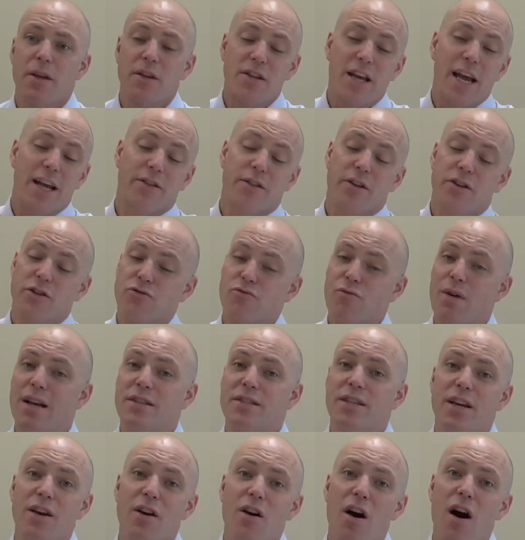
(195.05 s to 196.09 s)
Take the
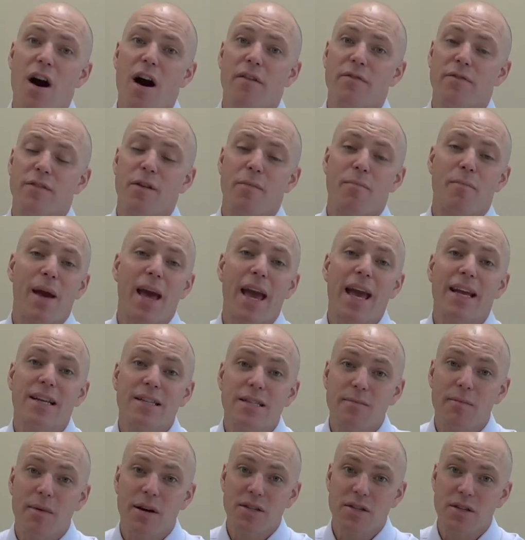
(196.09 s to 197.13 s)
dressing off, the
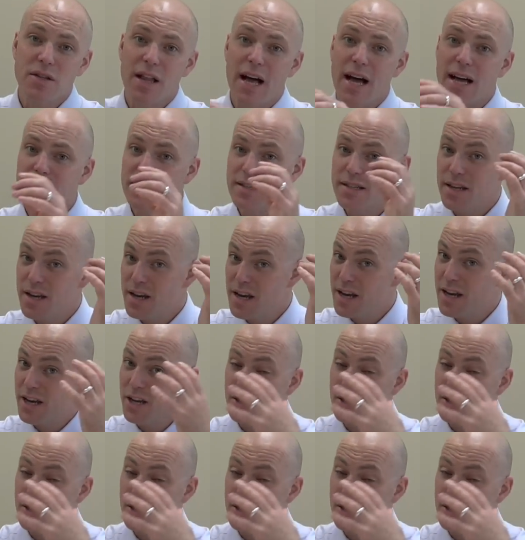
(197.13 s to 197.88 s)
pain's much less,